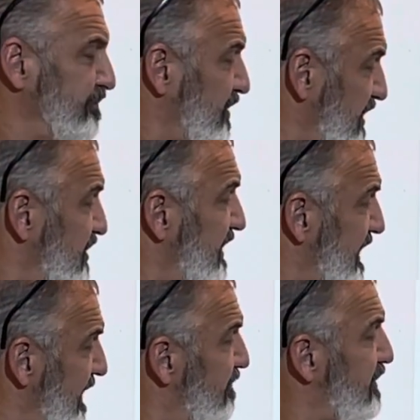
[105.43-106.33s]
then you're
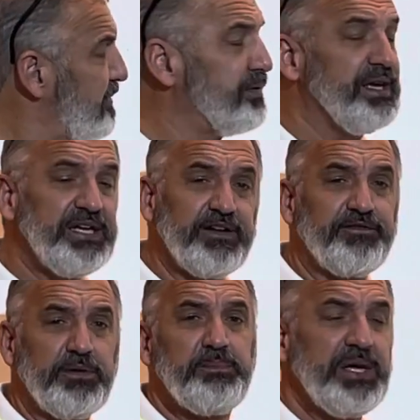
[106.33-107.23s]
gonna have three
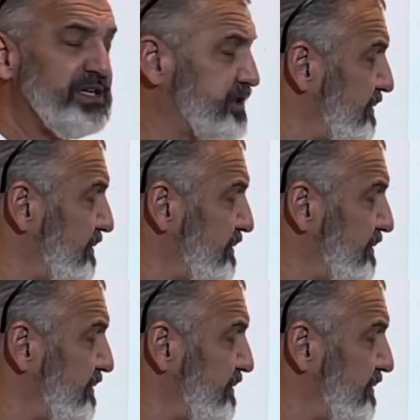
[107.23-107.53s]
different peaks,